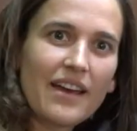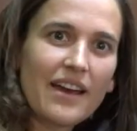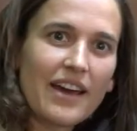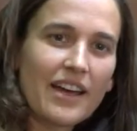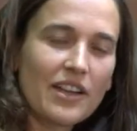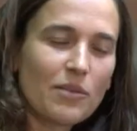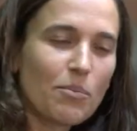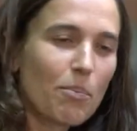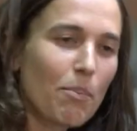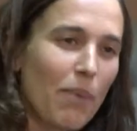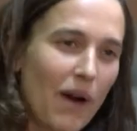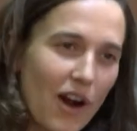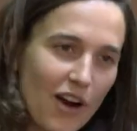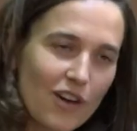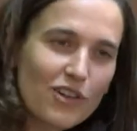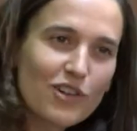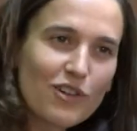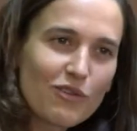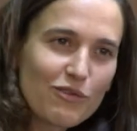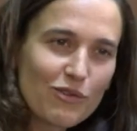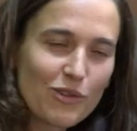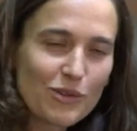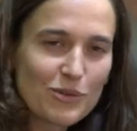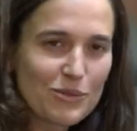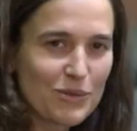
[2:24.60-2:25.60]
And part
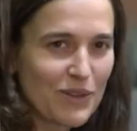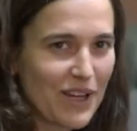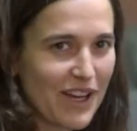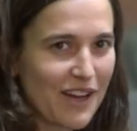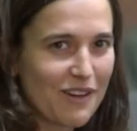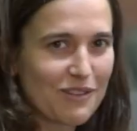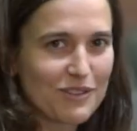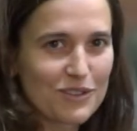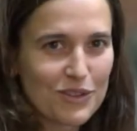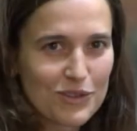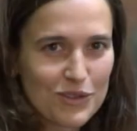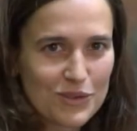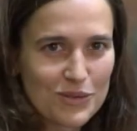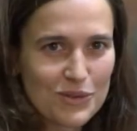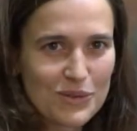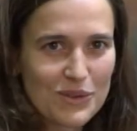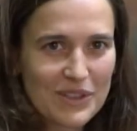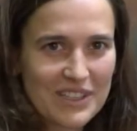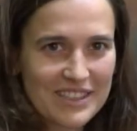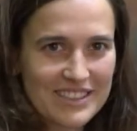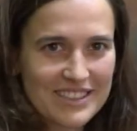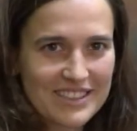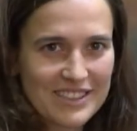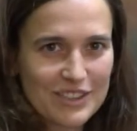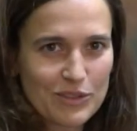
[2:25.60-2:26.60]
of what we have to do
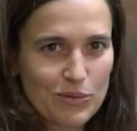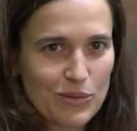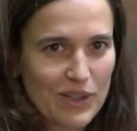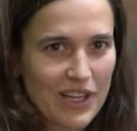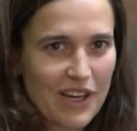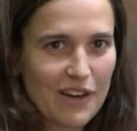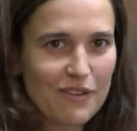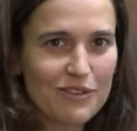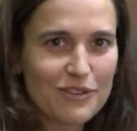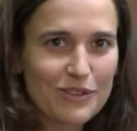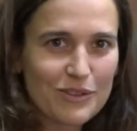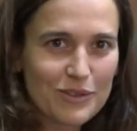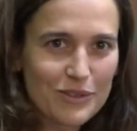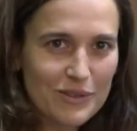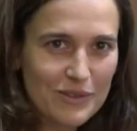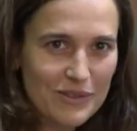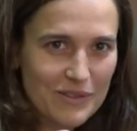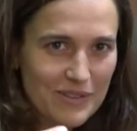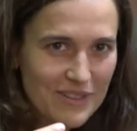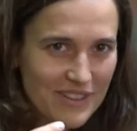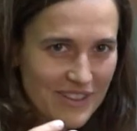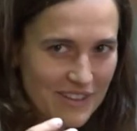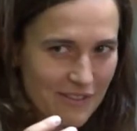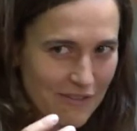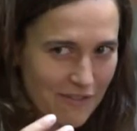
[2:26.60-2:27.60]
is we have to
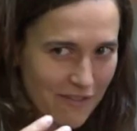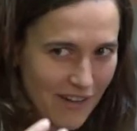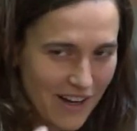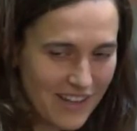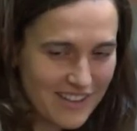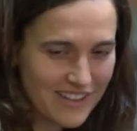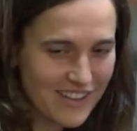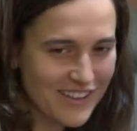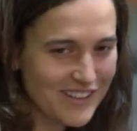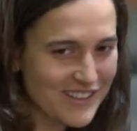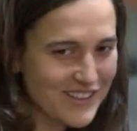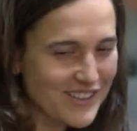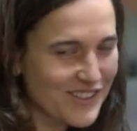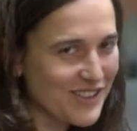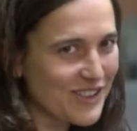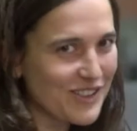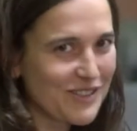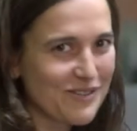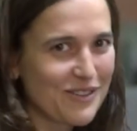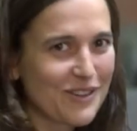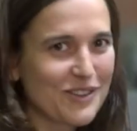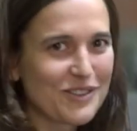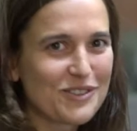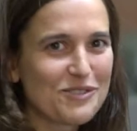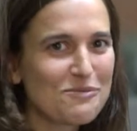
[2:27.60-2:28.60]
find answers
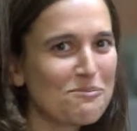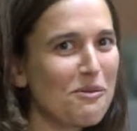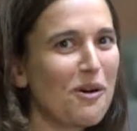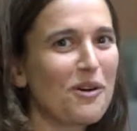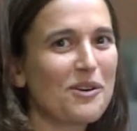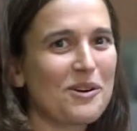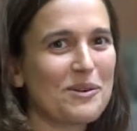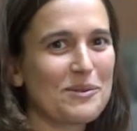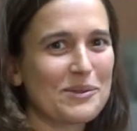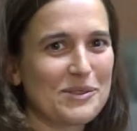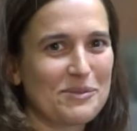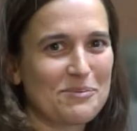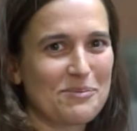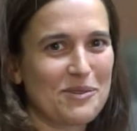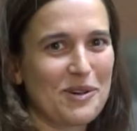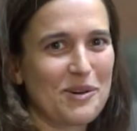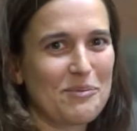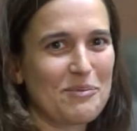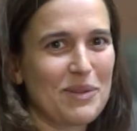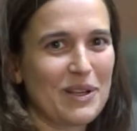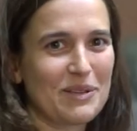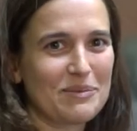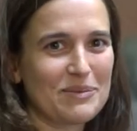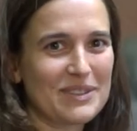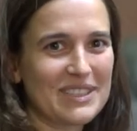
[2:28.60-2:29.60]
for tomorrow's
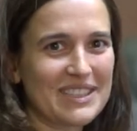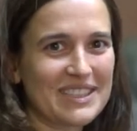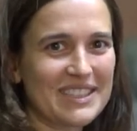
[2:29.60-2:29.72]
problems.